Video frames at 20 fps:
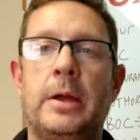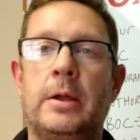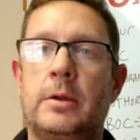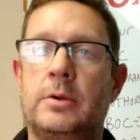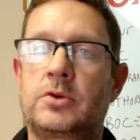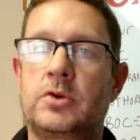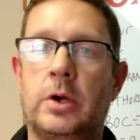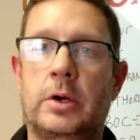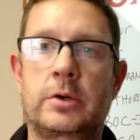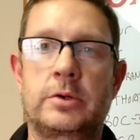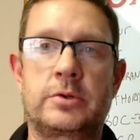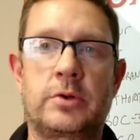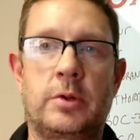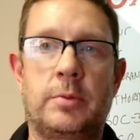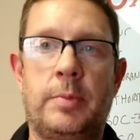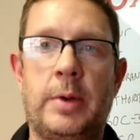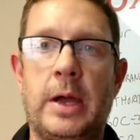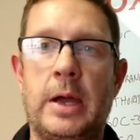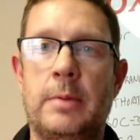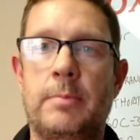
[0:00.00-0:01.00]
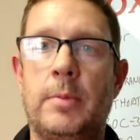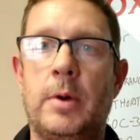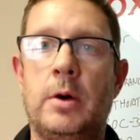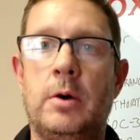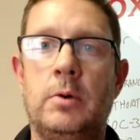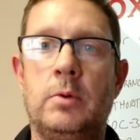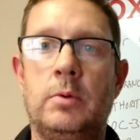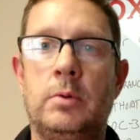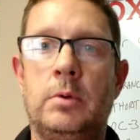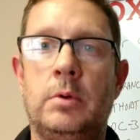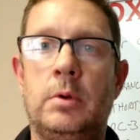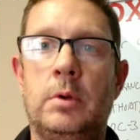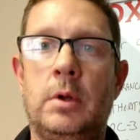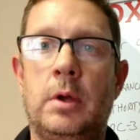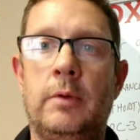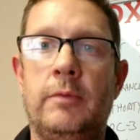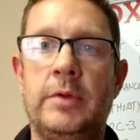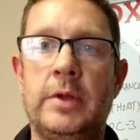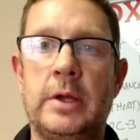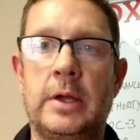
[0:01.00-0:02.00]
truckers are the backbone
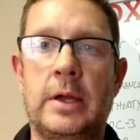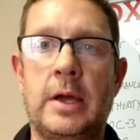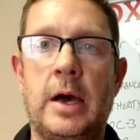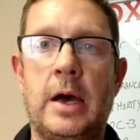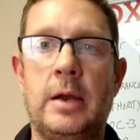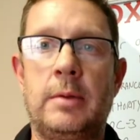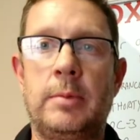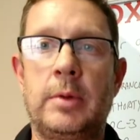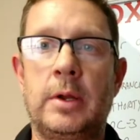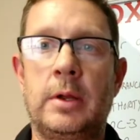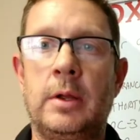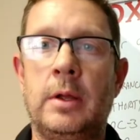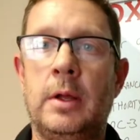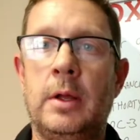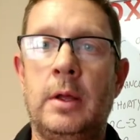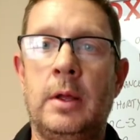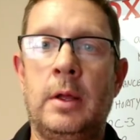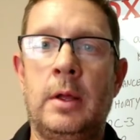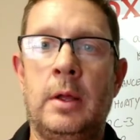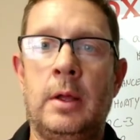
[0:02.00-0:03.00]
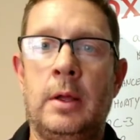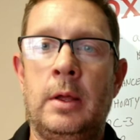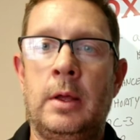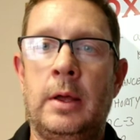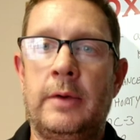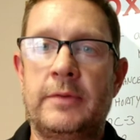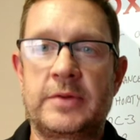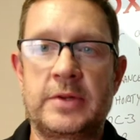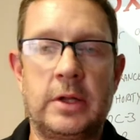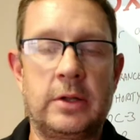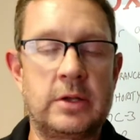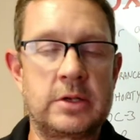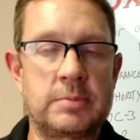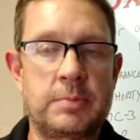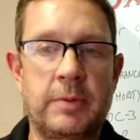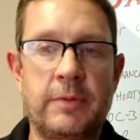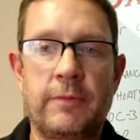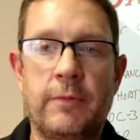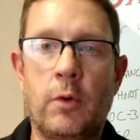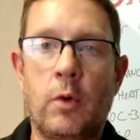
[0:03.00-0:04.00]
of the economy. I've said this
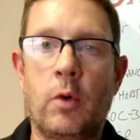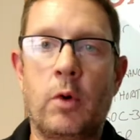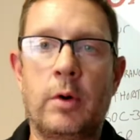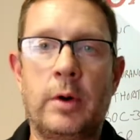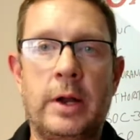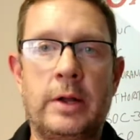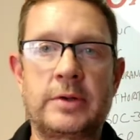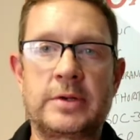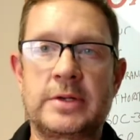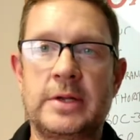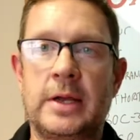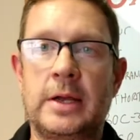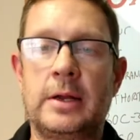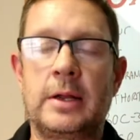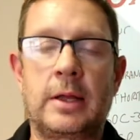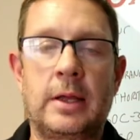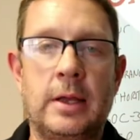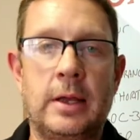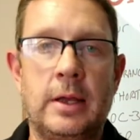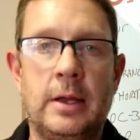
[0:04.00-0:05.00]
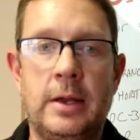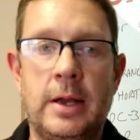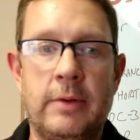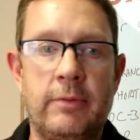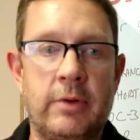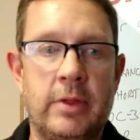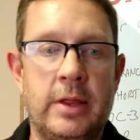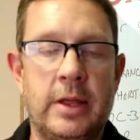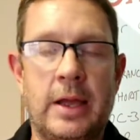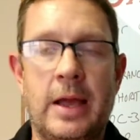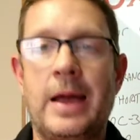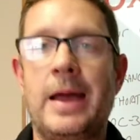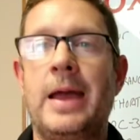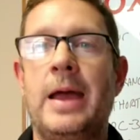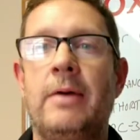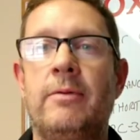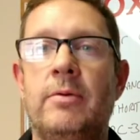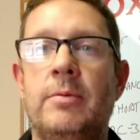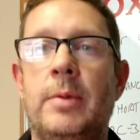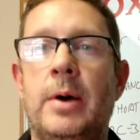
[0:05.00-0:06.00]
before and I'll say it again. Everything I
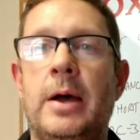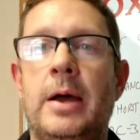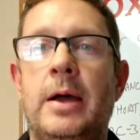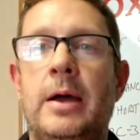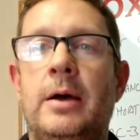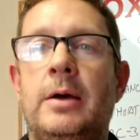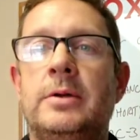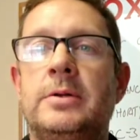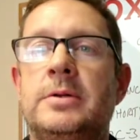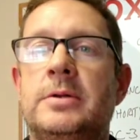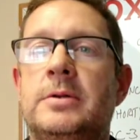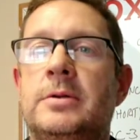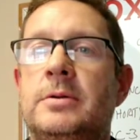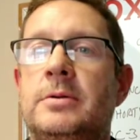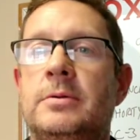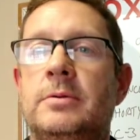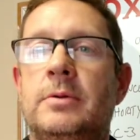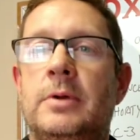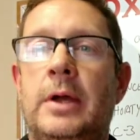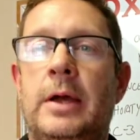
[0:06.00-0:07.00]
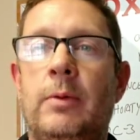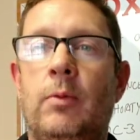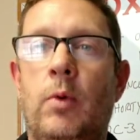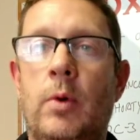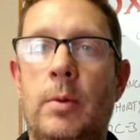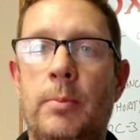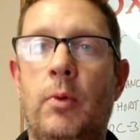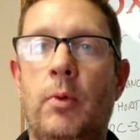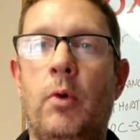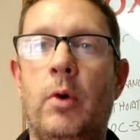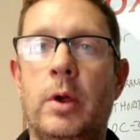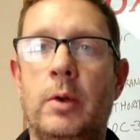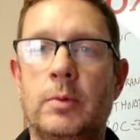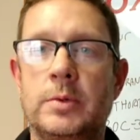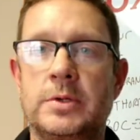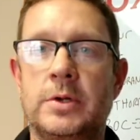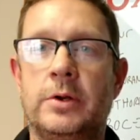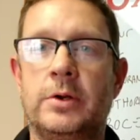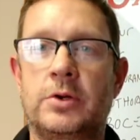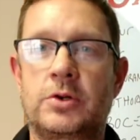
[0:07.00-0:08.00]
have in my house at one point
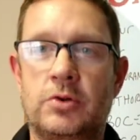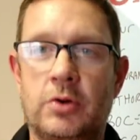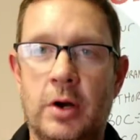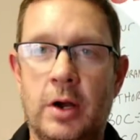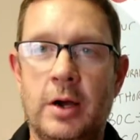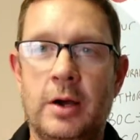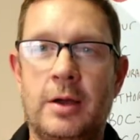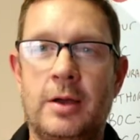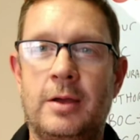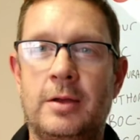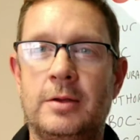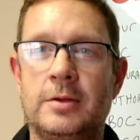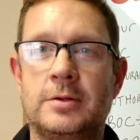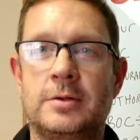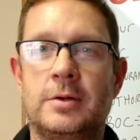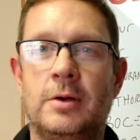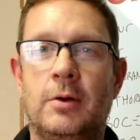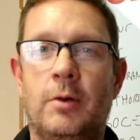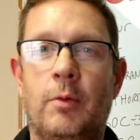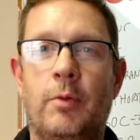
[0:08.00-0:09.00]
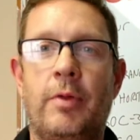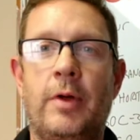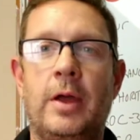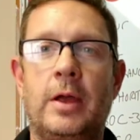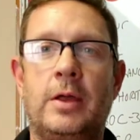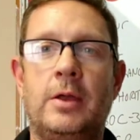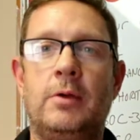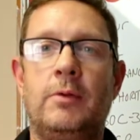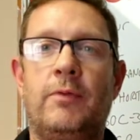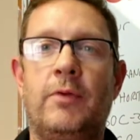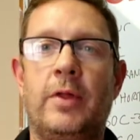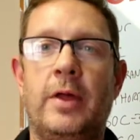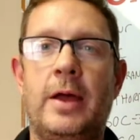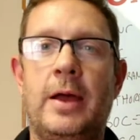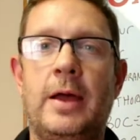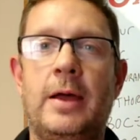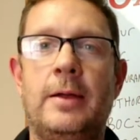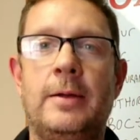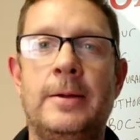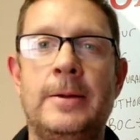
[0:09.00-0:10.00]
was on a truck. So thank you for
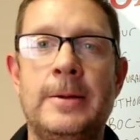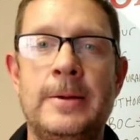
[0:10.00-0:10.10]
that.